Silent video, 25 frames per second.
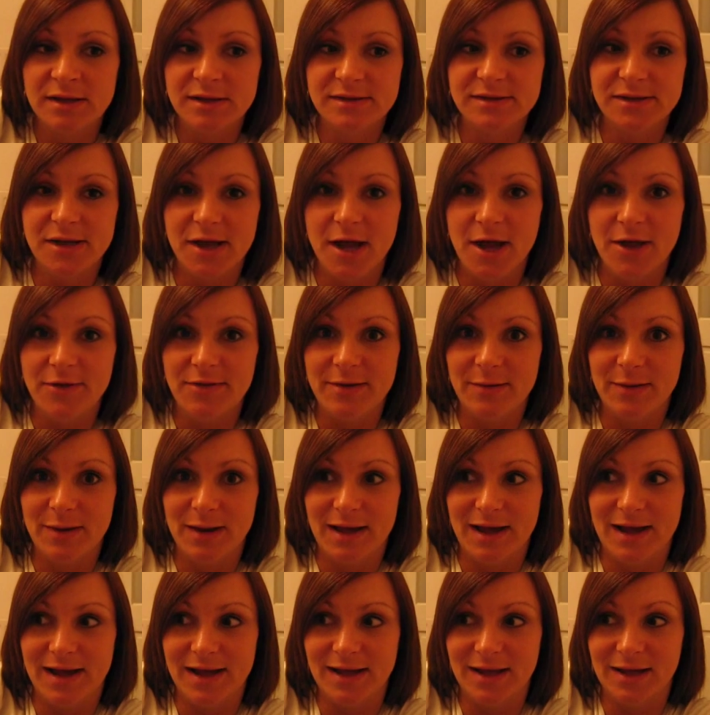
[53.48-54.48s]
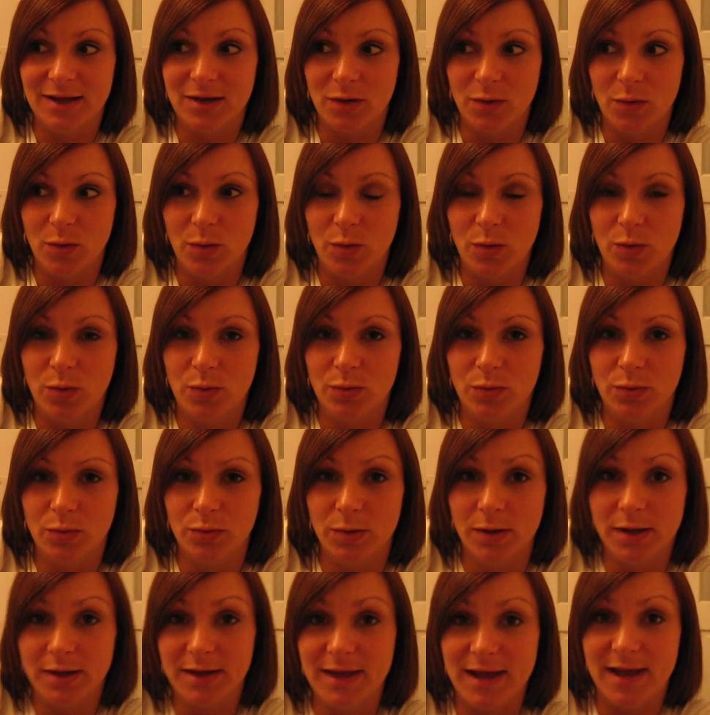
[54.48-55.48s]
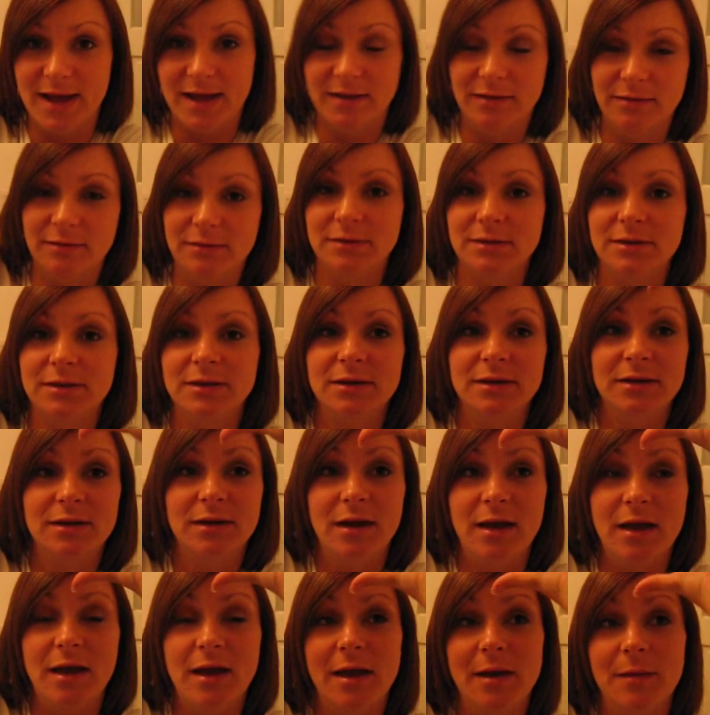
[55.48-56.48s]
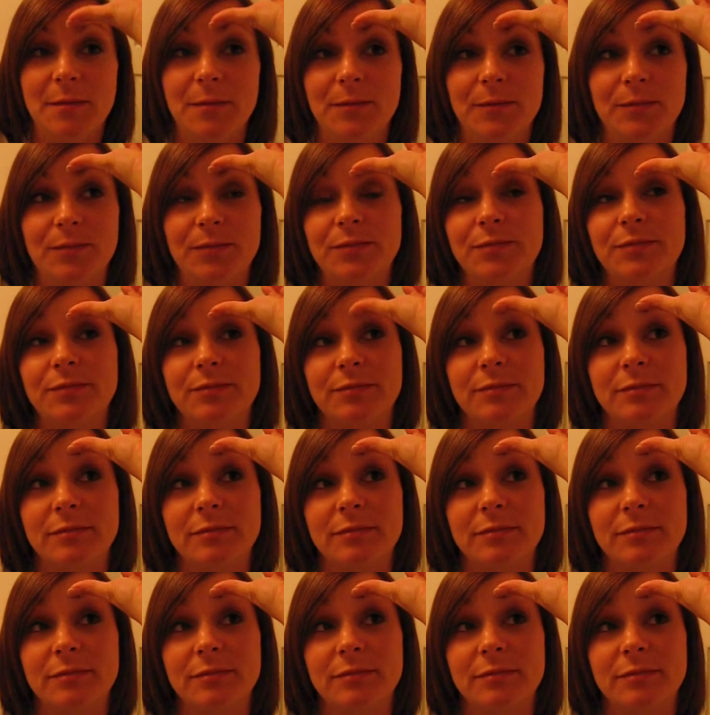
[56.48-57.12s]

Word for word: so they were like oh okay um,